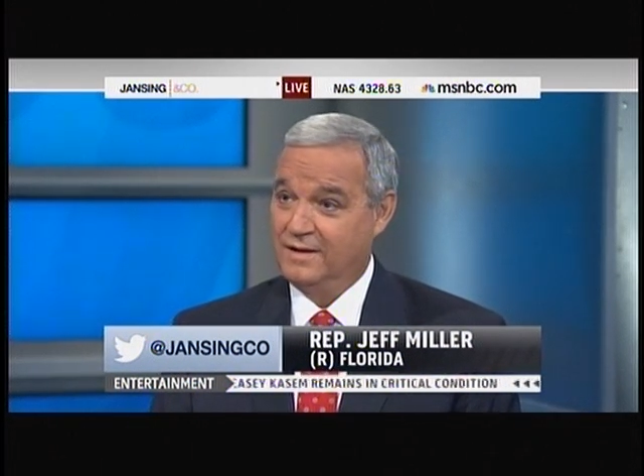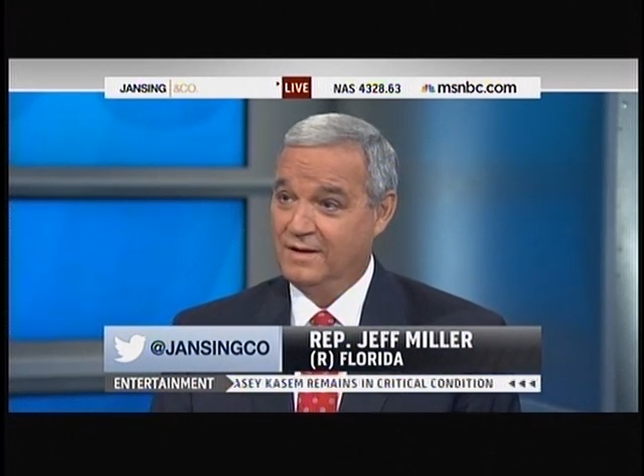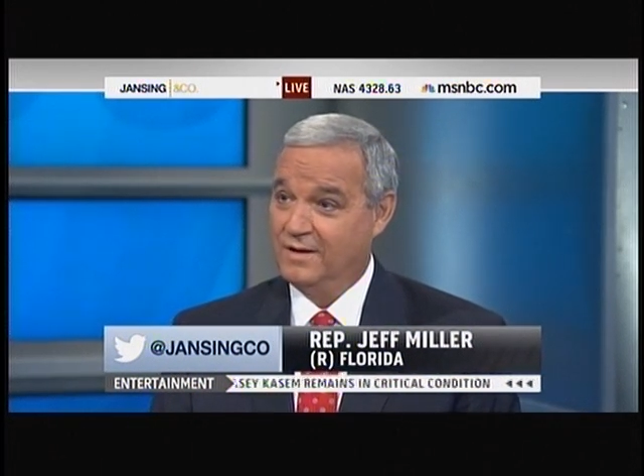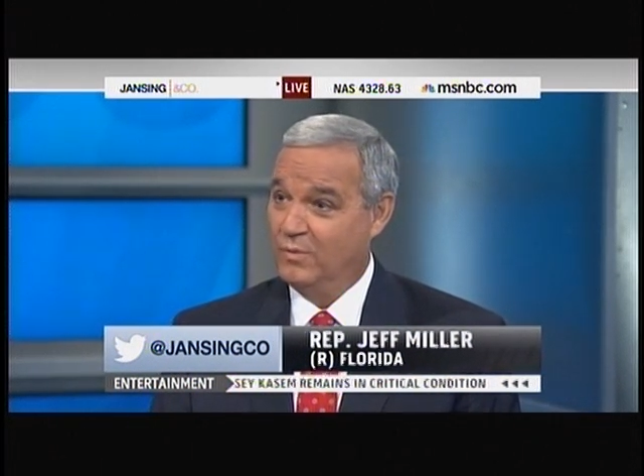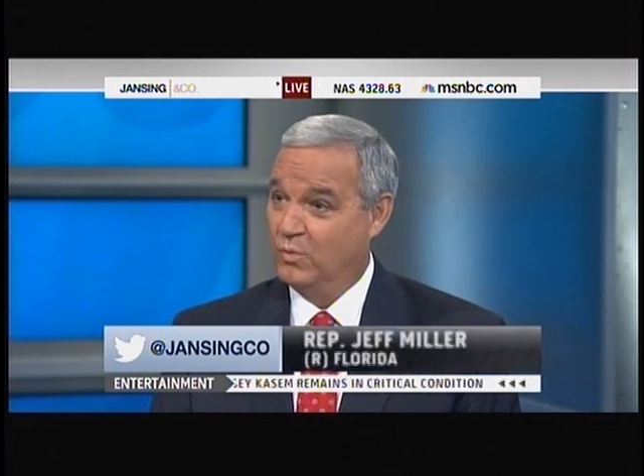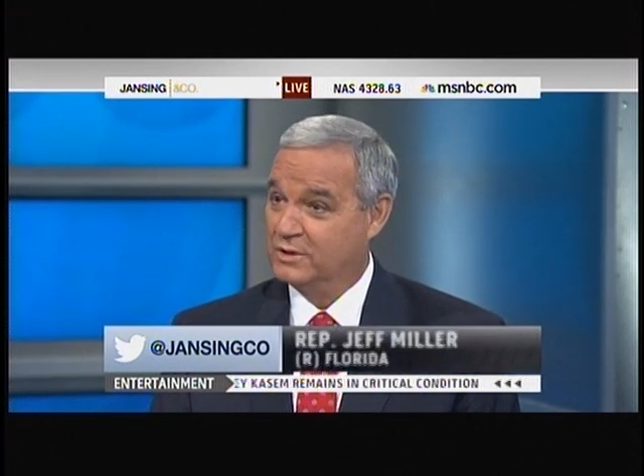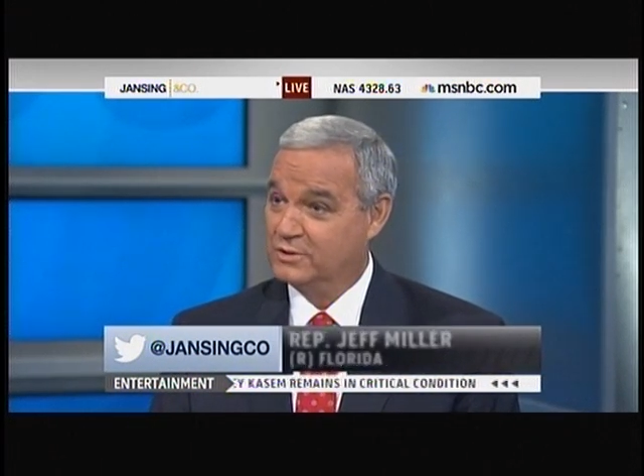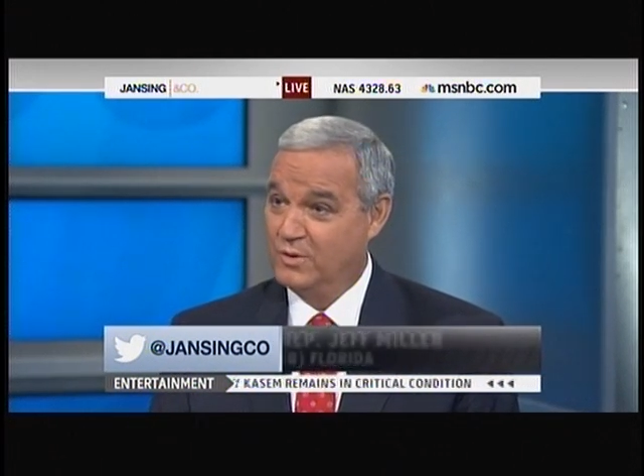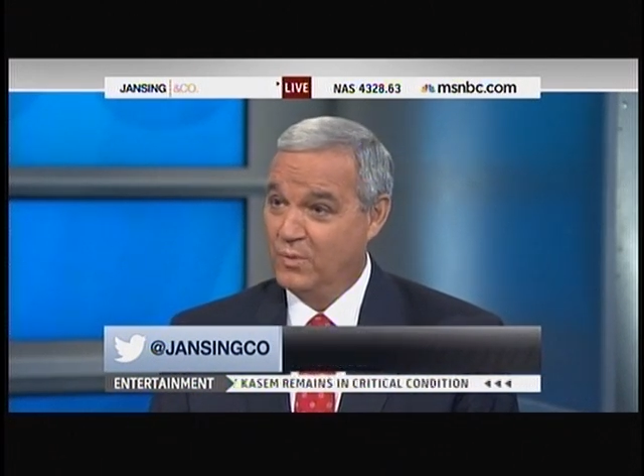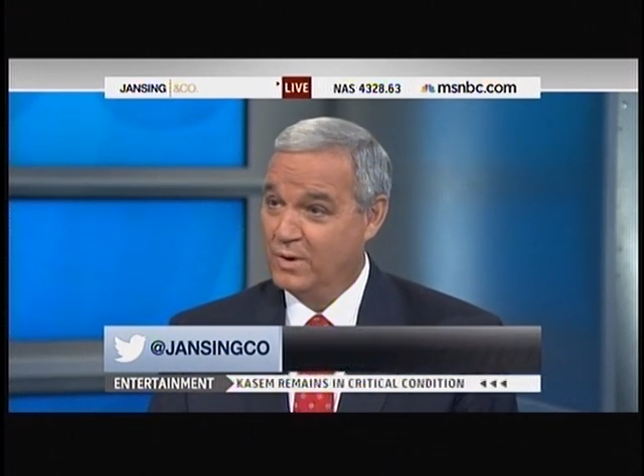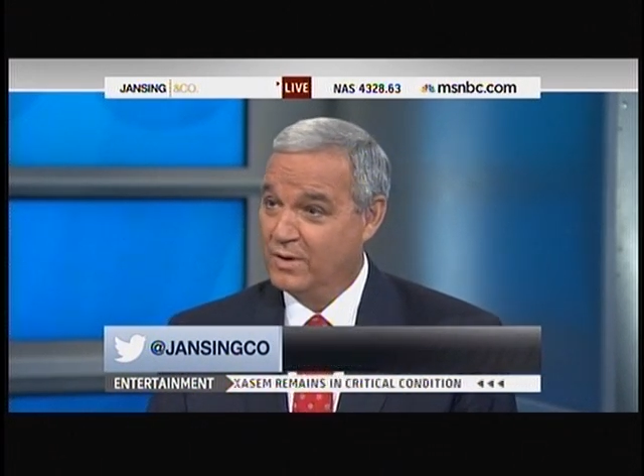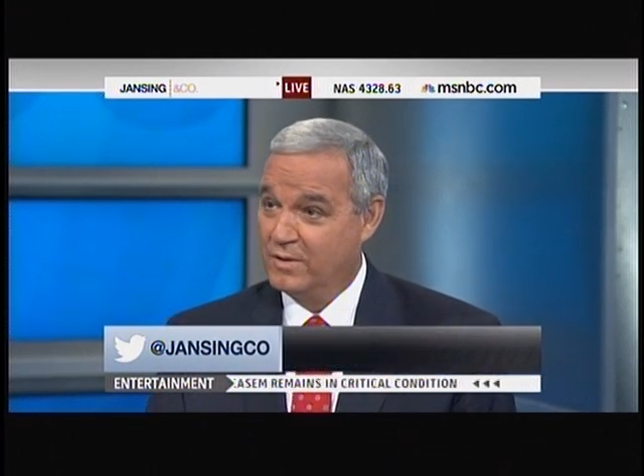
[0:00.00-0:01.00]
what's
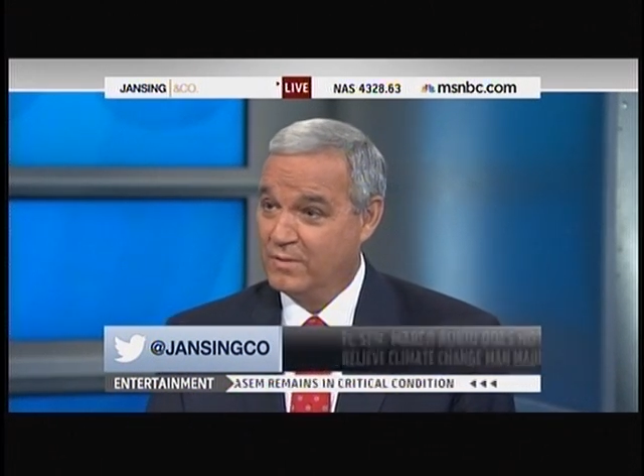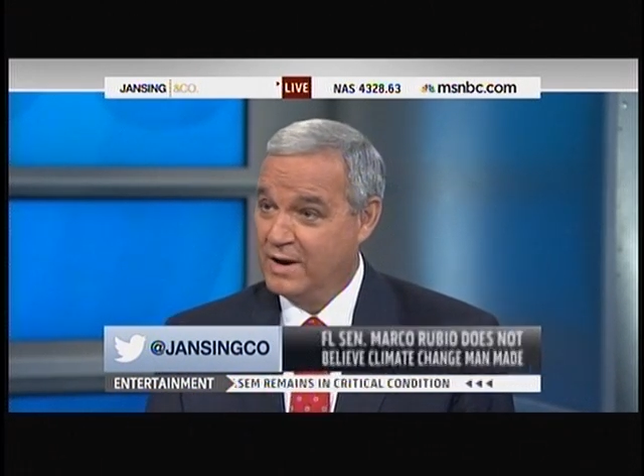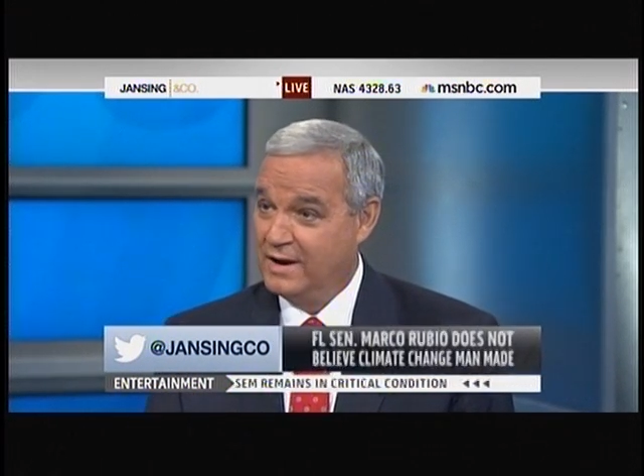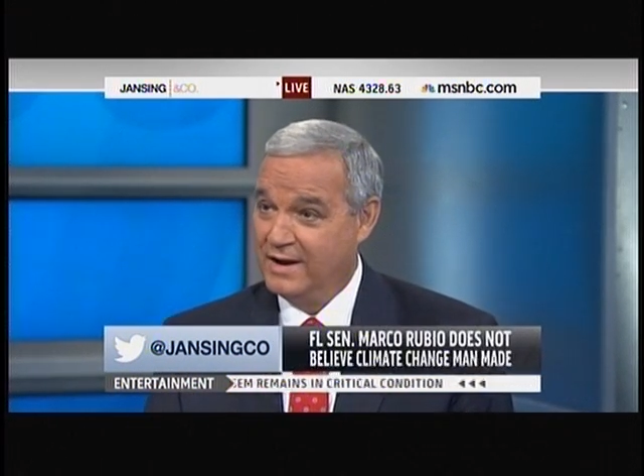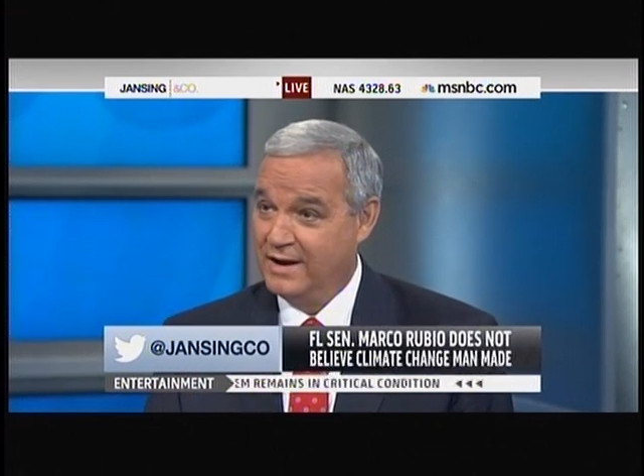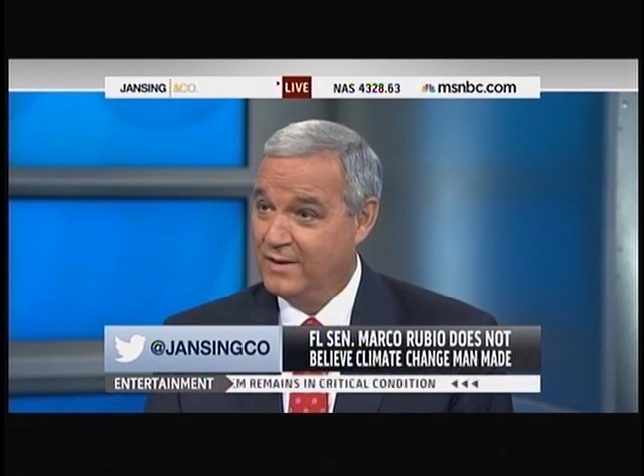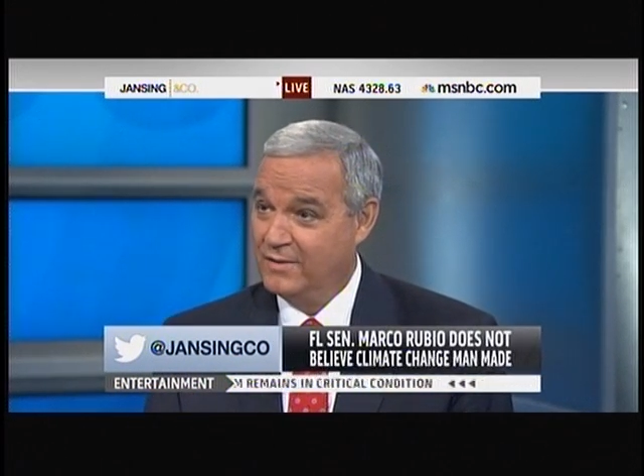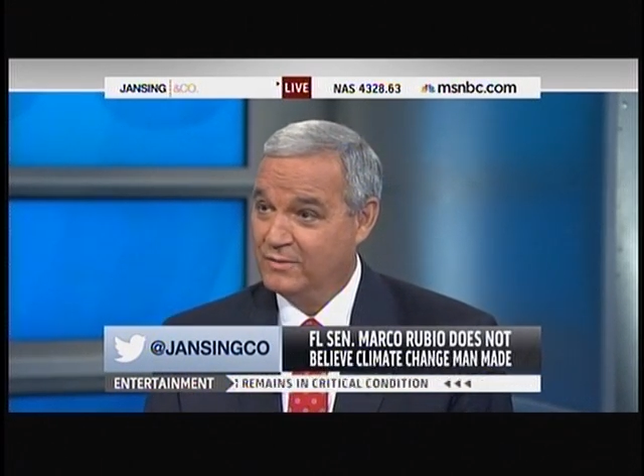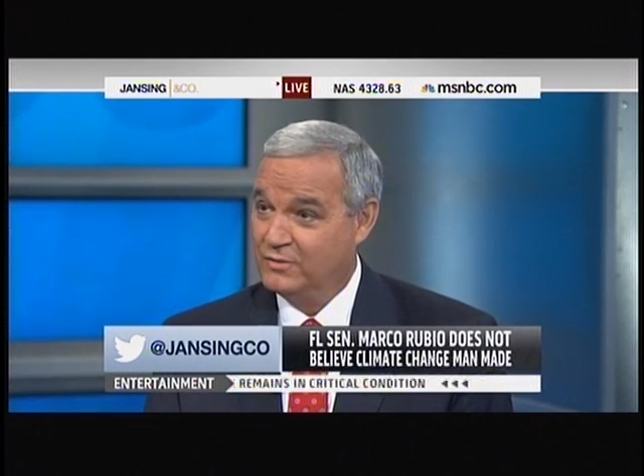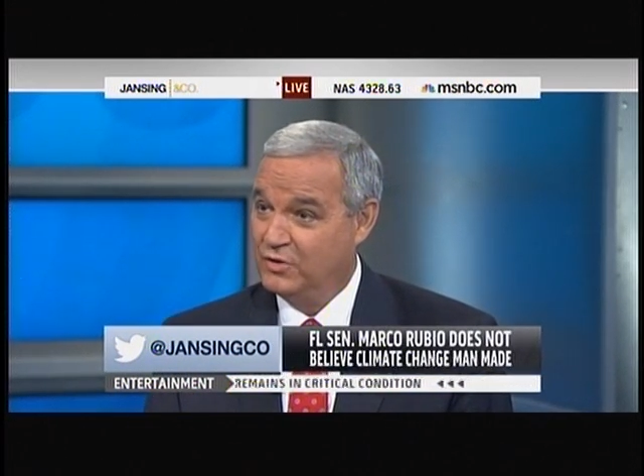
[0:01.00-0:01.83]
going on right now